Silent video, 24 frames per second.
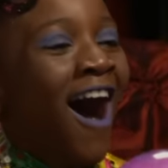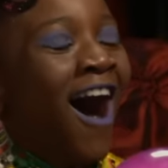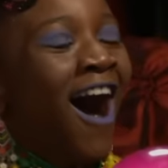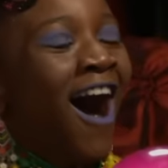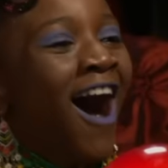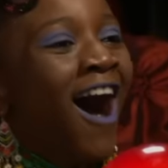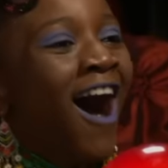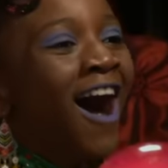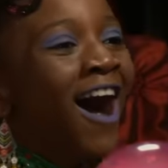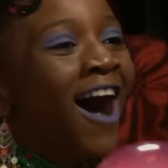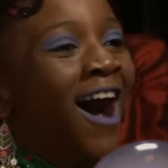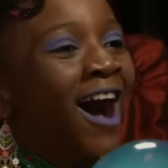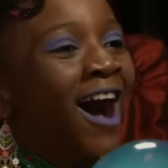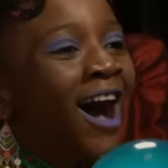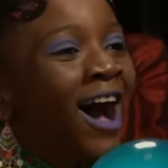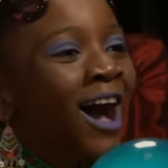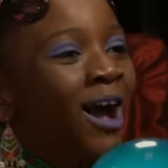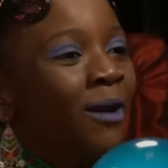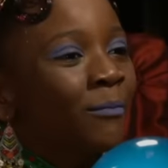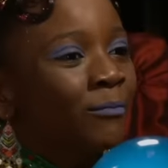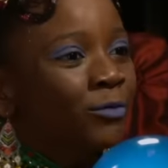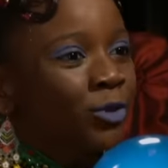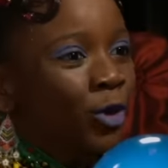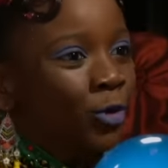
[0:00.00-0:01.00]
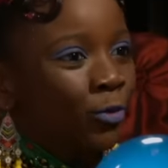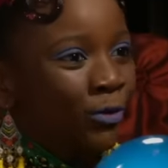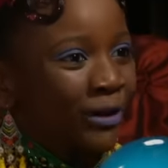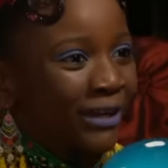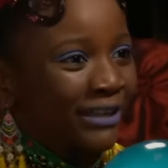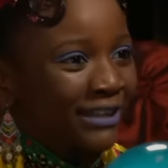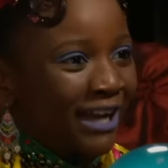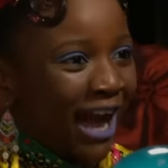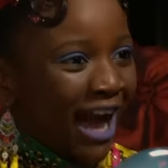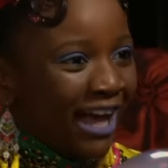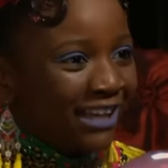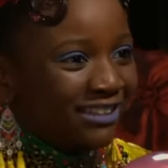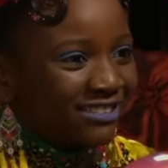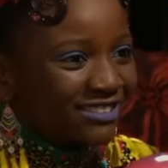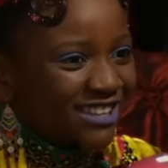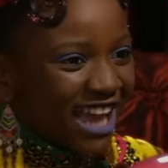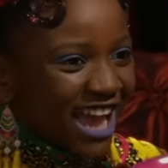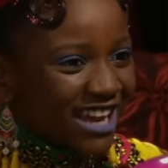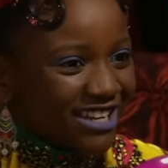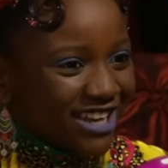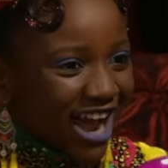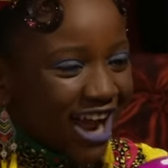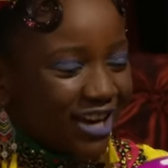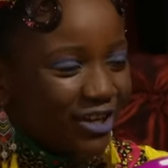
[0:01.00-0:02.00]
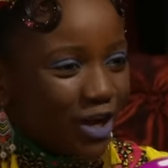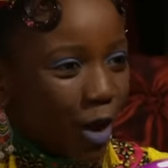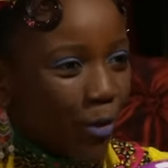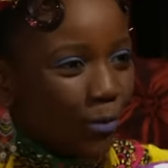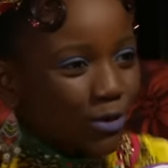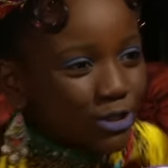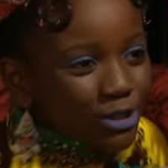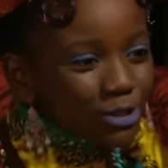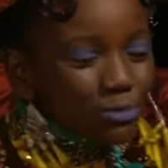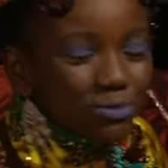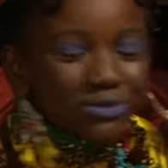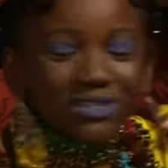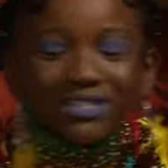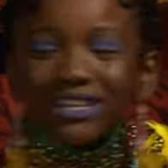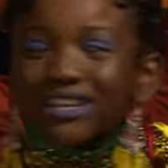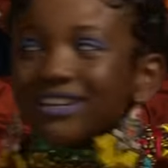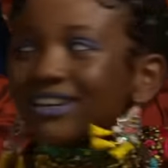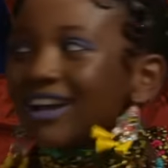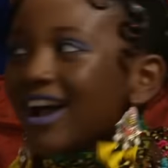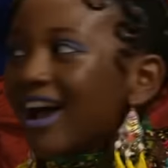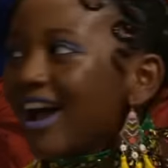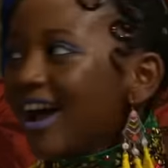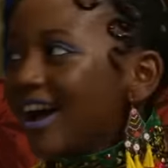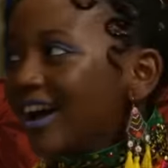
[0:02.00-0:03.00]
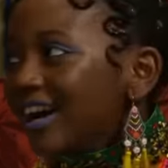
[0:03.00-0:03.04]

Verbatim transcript: I'm Eureka, and I know what you seek